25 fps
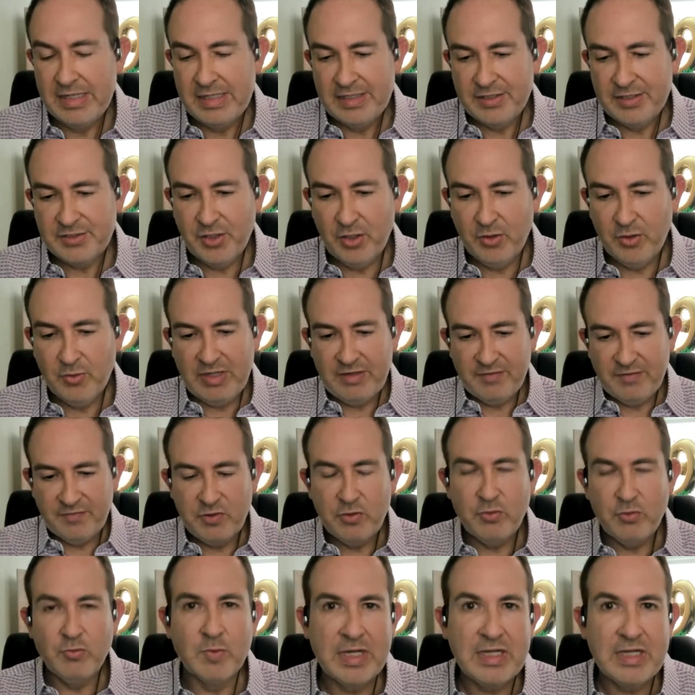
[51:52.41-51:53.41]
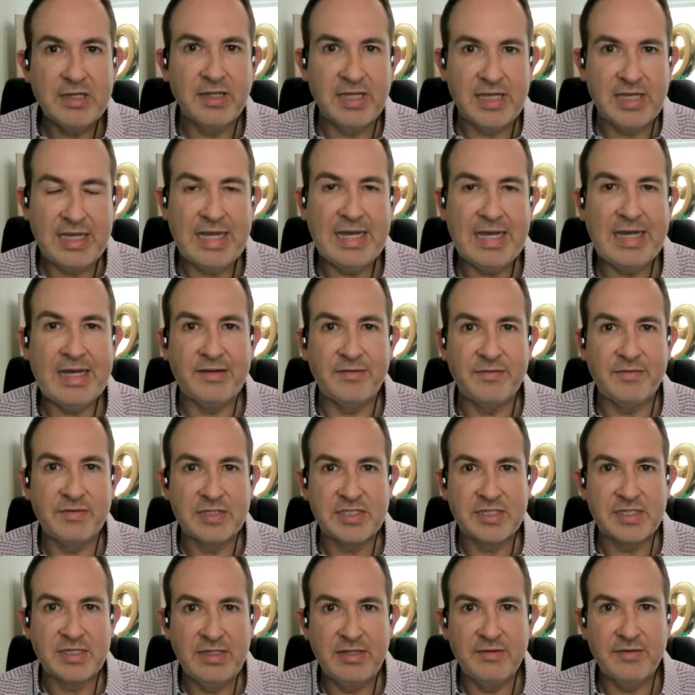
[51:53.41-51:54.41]
So if you really have a
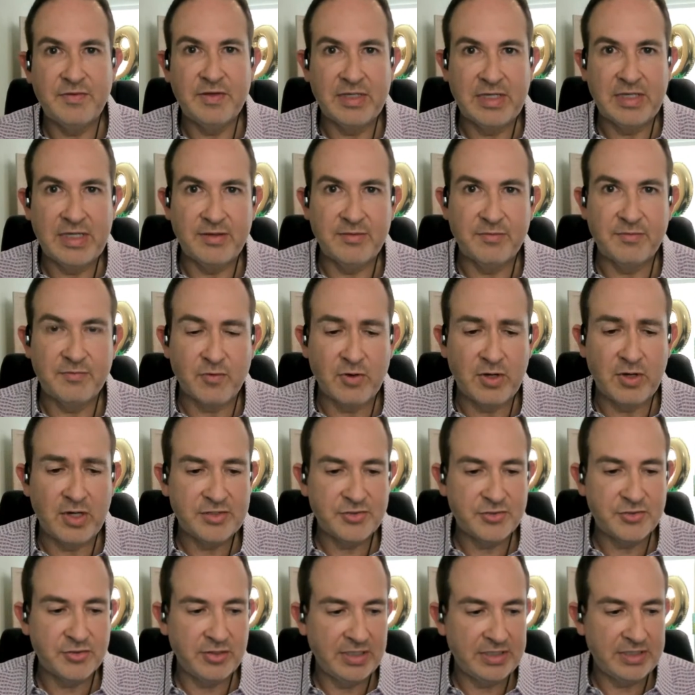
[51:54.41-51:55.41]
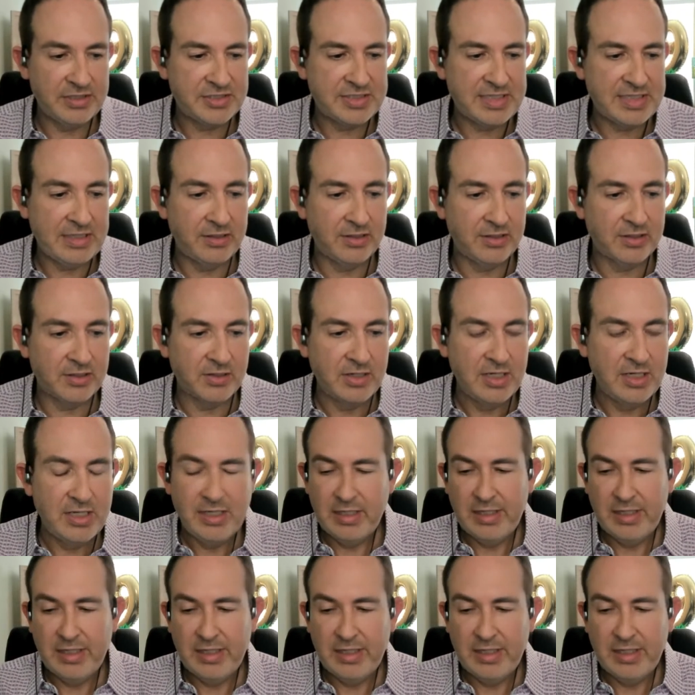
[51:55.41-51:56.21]
significant fraudulent seller,